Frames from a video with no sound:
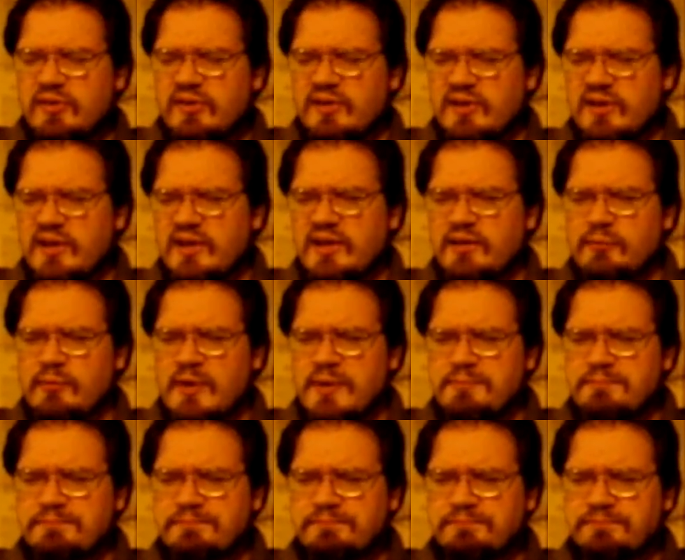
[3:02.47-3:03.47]
Anyway,
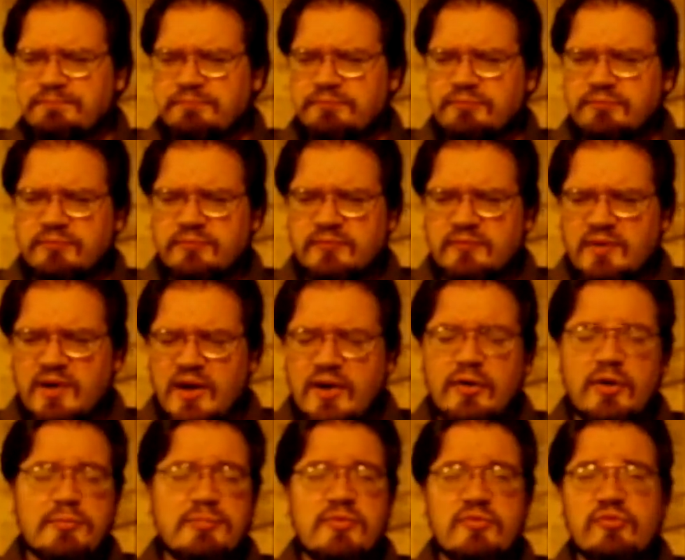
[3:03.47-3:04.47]
I
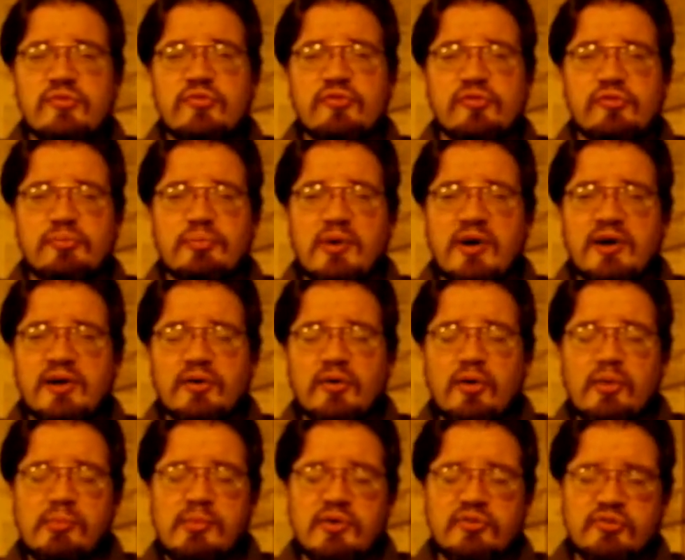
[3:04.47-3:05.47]
hope this inspired a
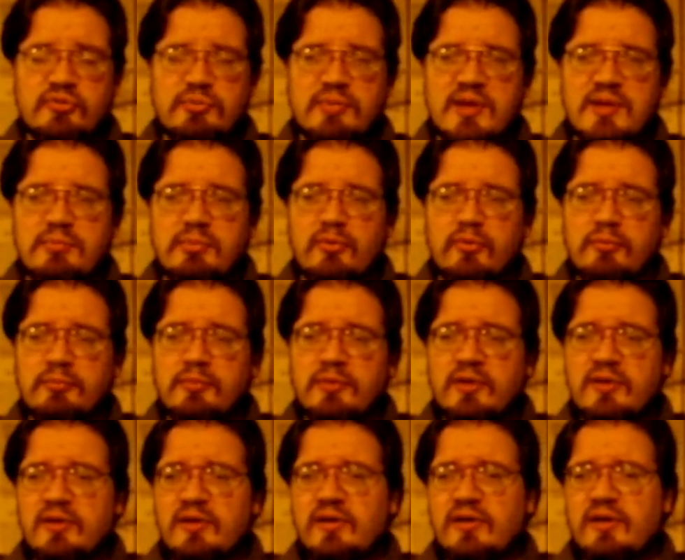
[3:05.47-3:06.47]
whole bunch of people,
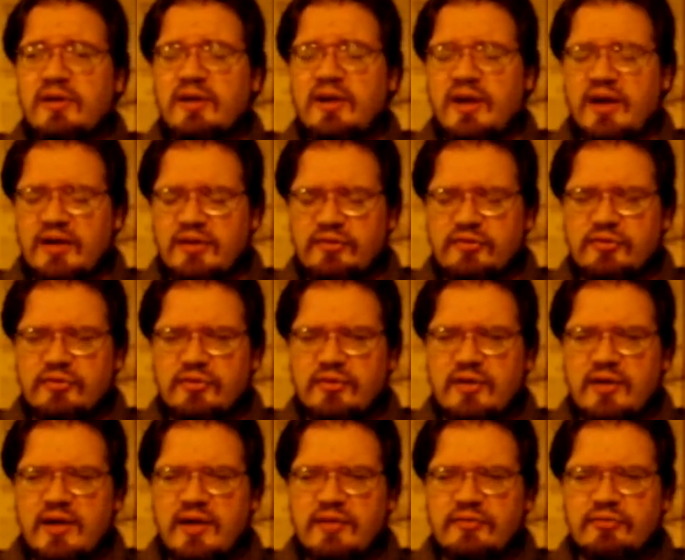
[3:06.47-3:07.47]
and
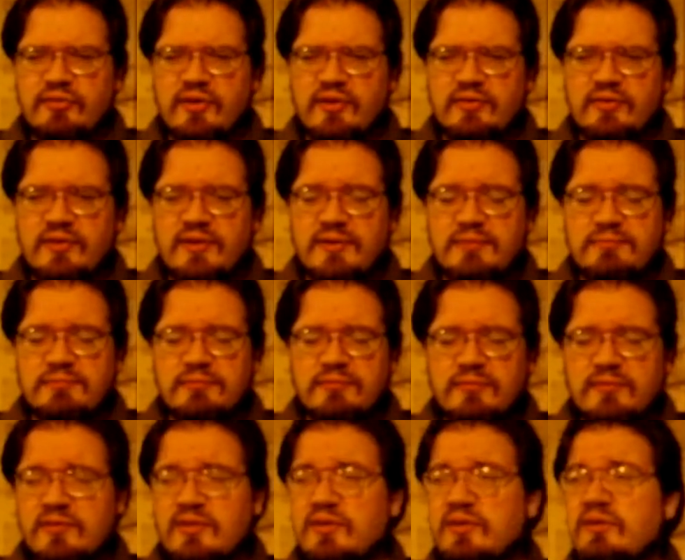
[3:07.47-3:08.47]
frankly,
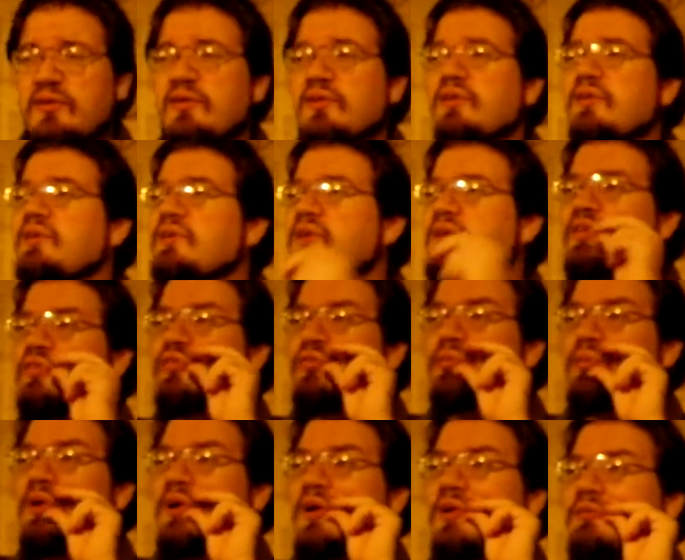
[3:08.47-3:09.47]
it's
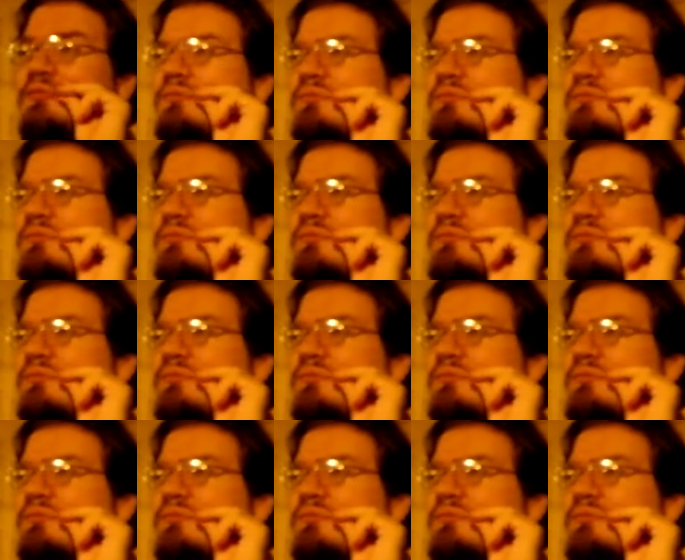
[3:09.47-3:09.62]
about...